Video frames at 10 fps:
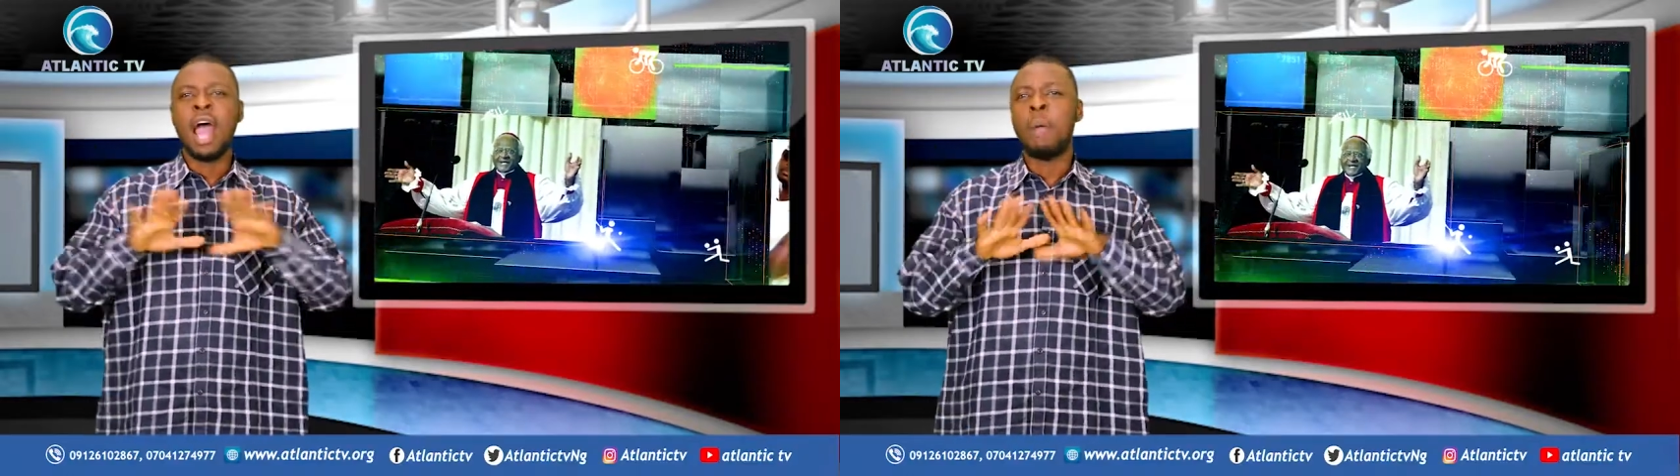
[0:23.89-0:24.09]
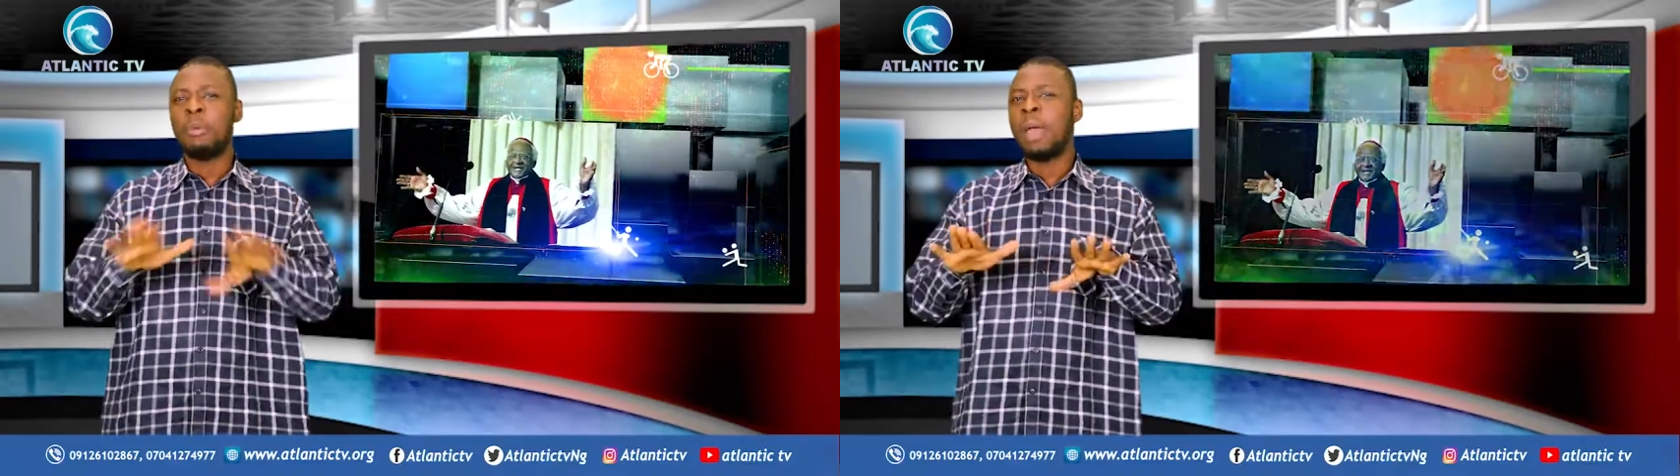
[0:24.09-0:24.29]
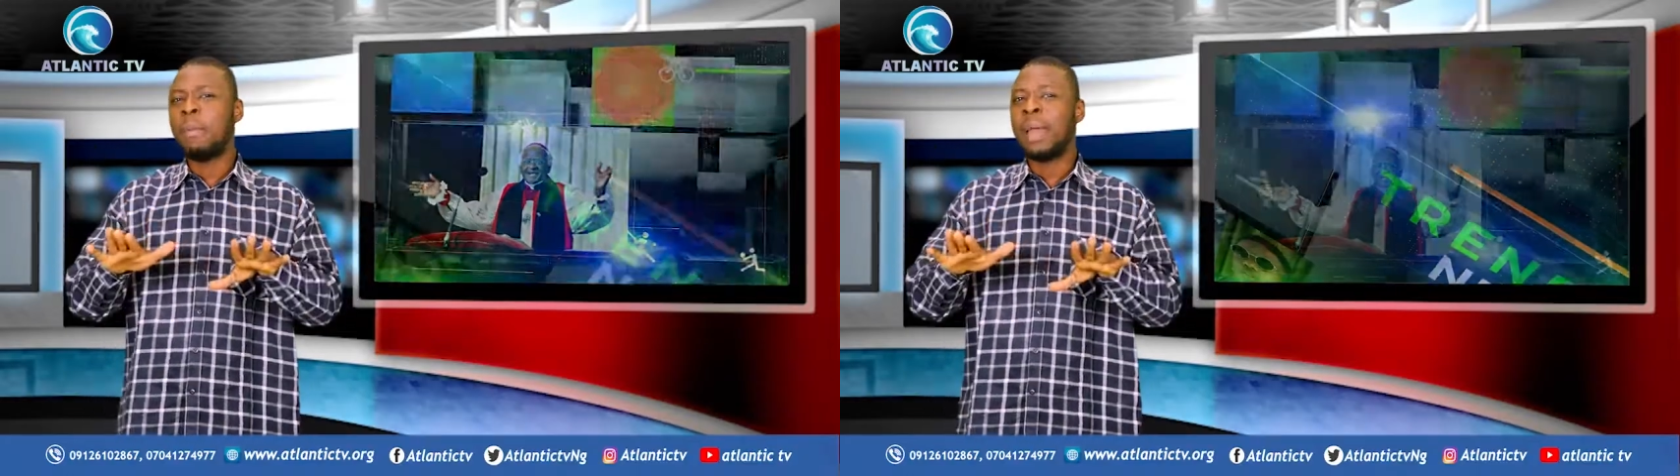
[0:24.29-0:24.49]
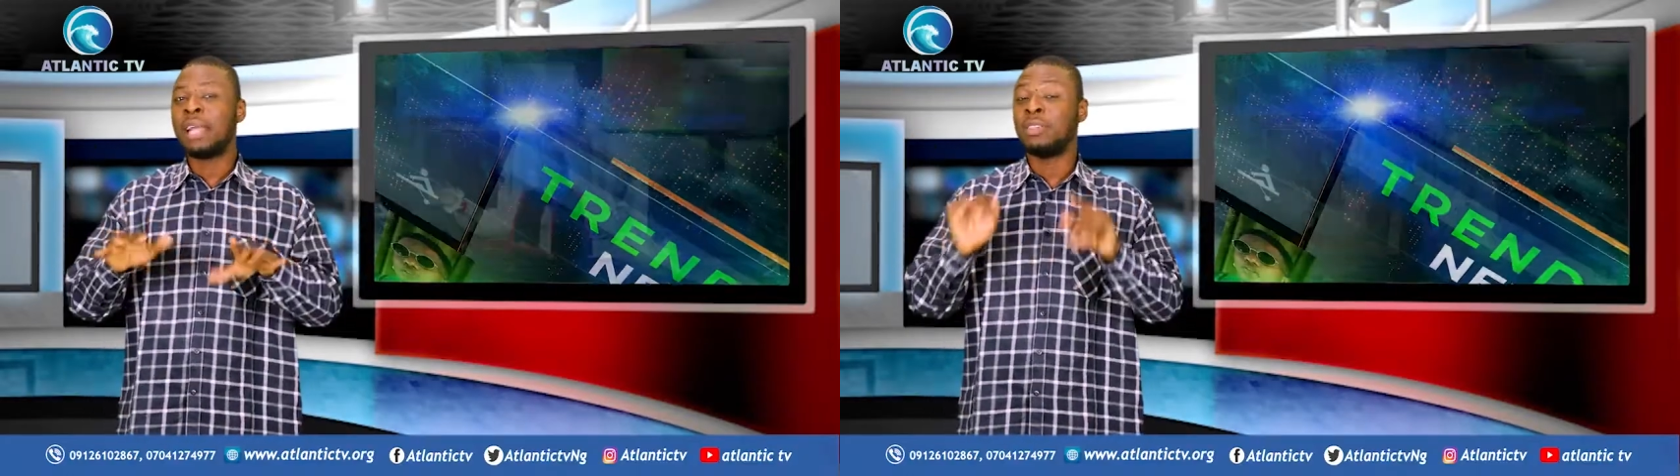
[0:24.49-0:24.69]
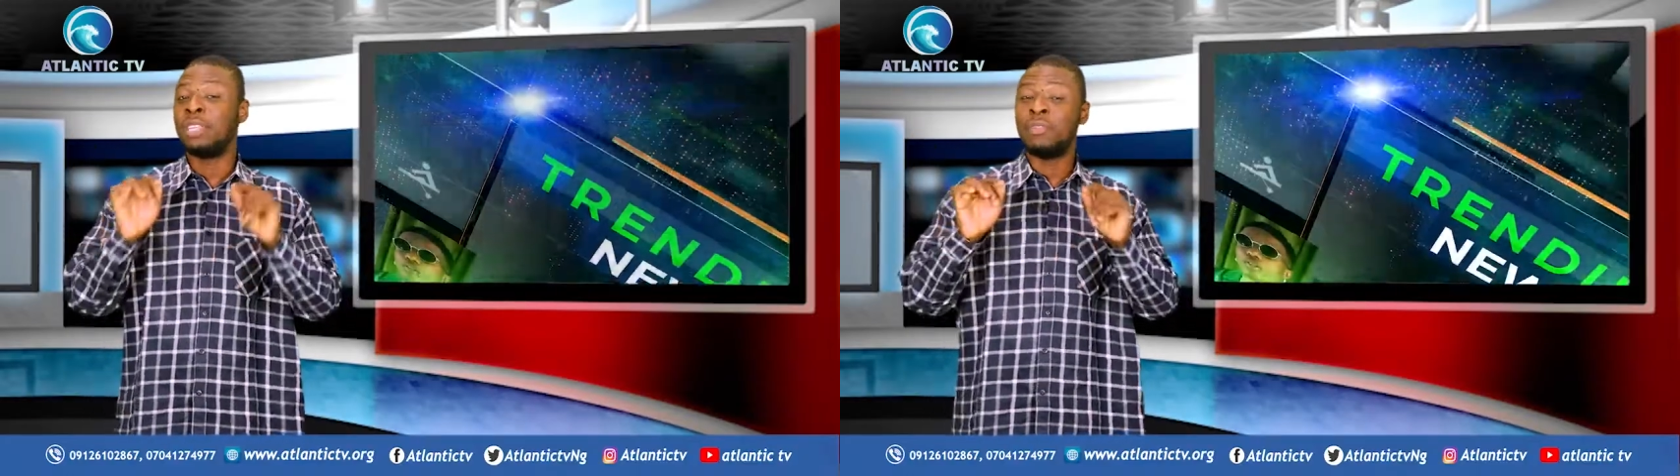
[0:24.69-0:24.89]
I'll be right
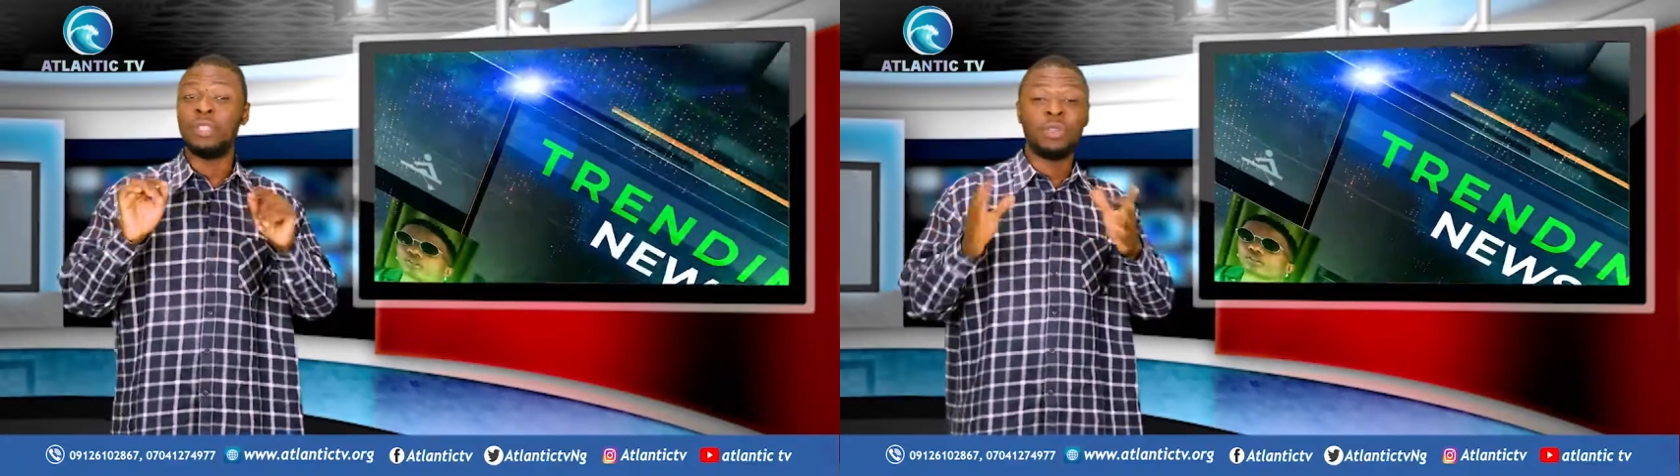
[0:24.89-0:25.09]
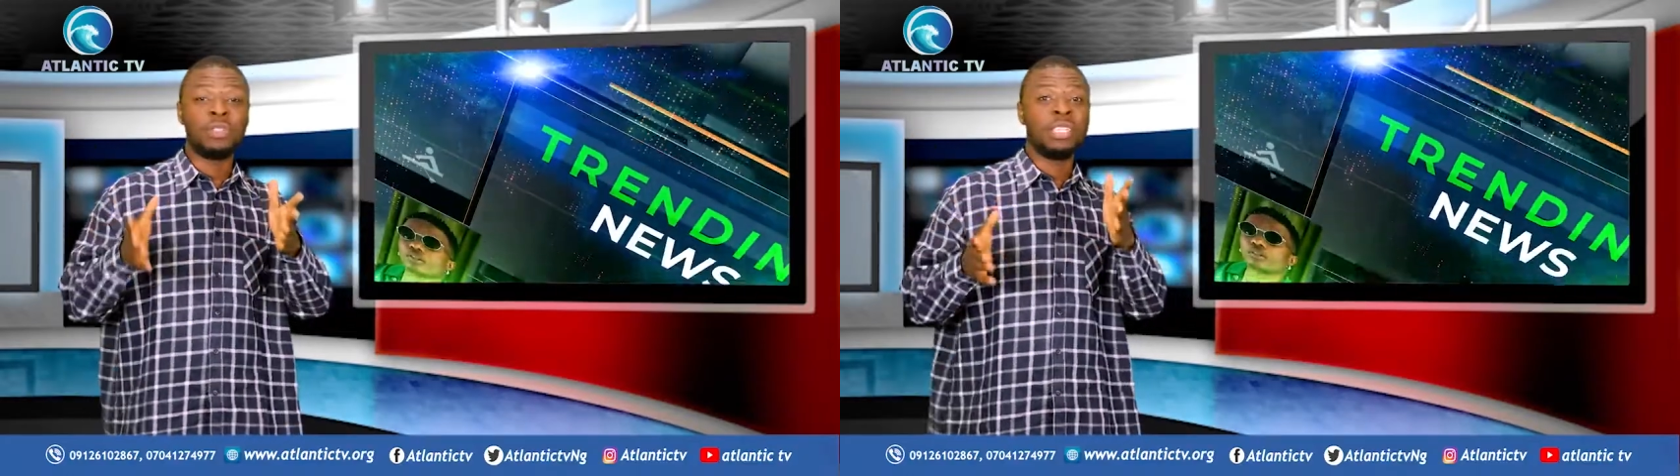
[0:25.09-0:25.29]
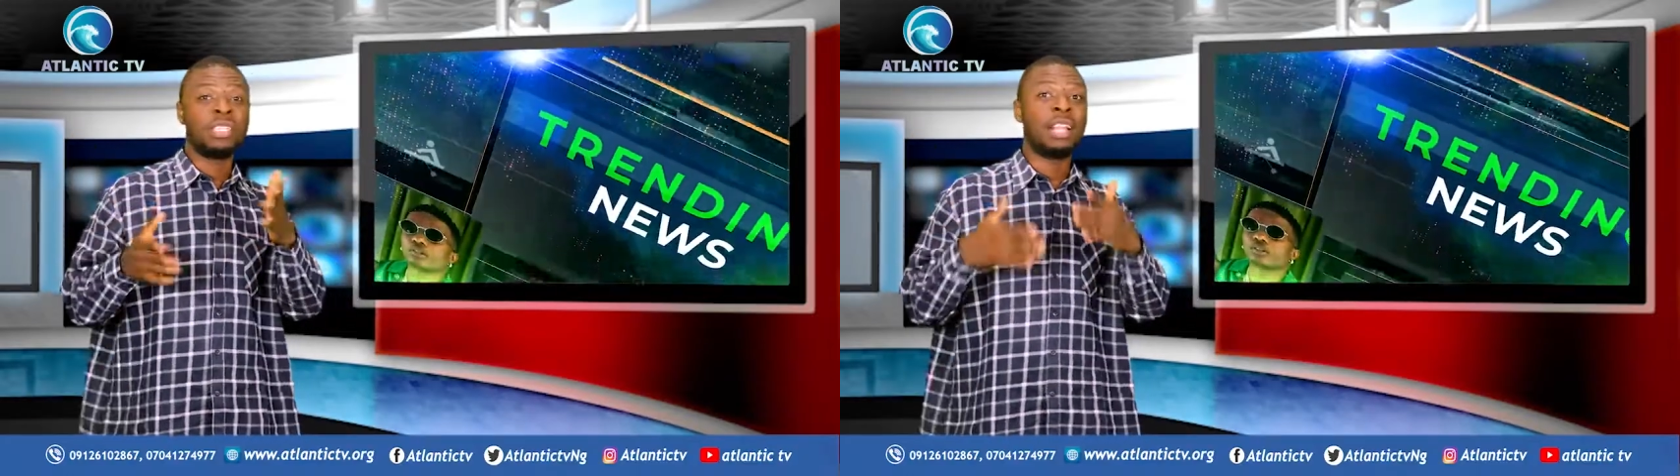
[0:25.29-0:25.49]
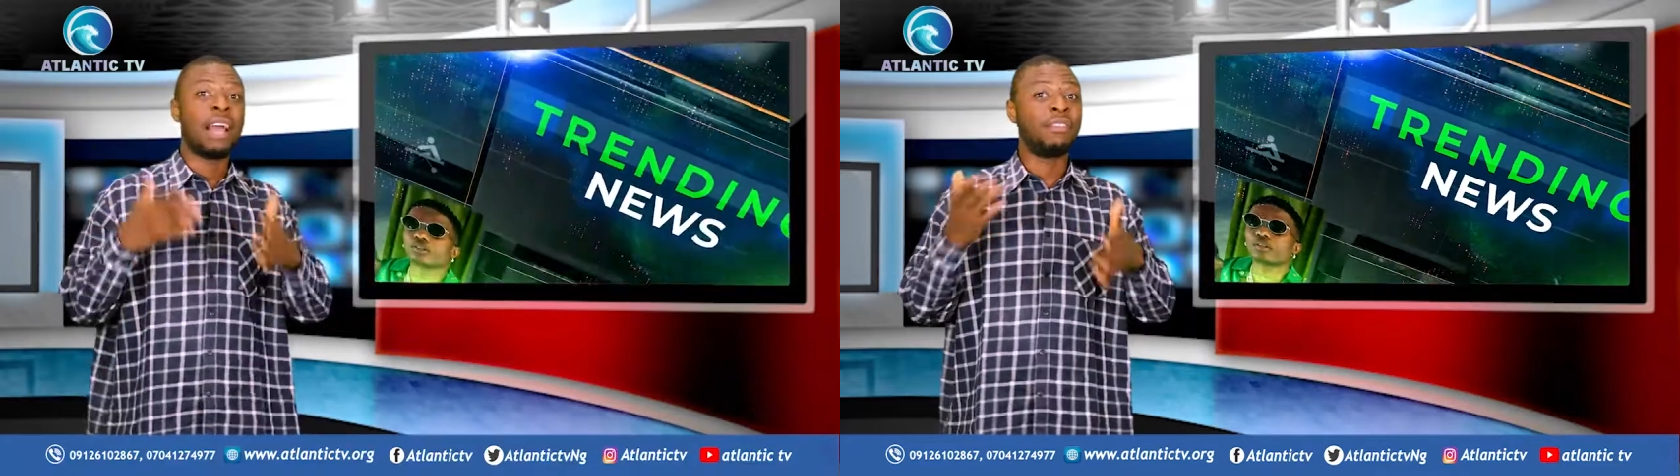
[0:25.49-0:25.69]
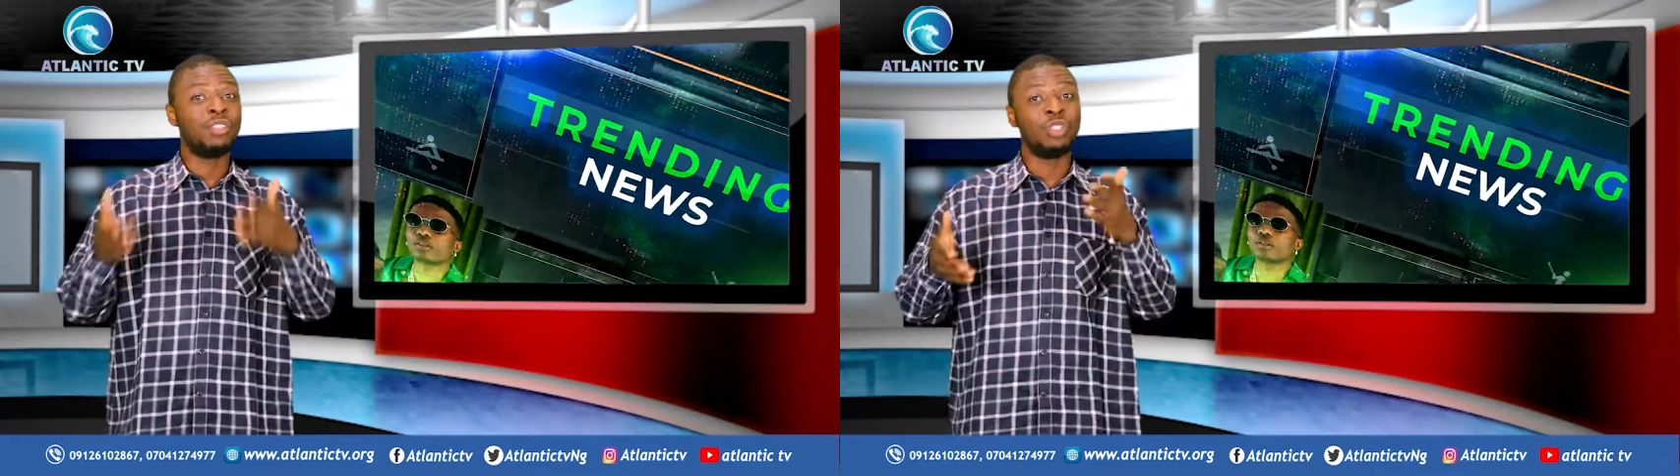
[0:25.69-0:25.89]
back to give you the news in detail
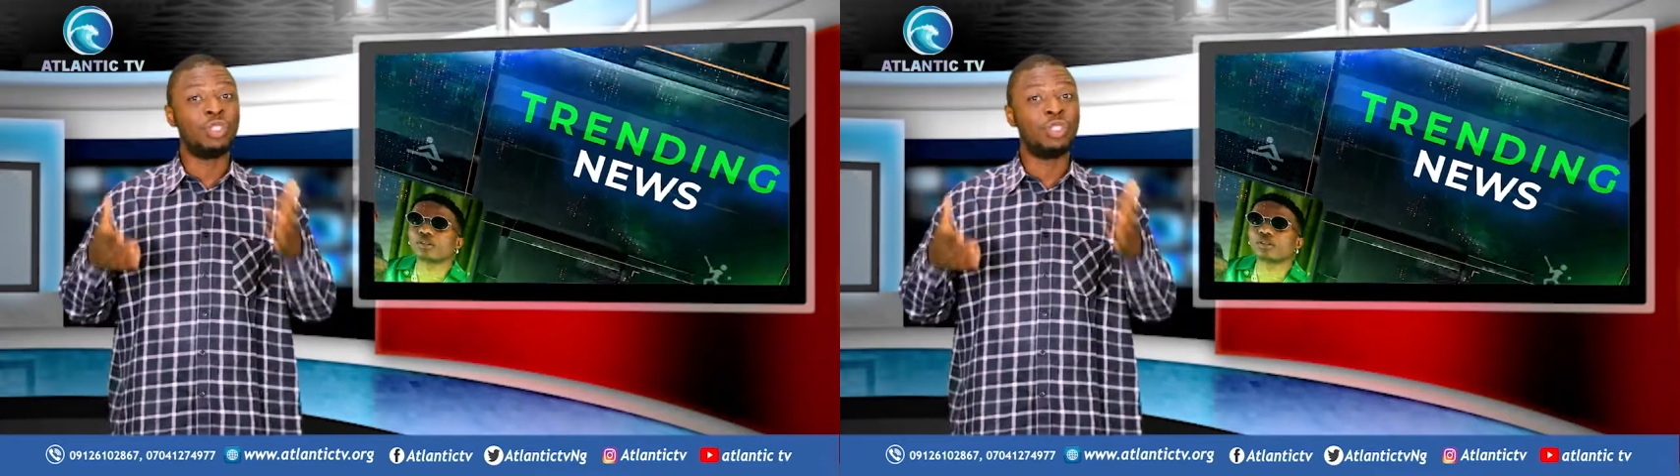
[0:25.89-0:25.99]
after this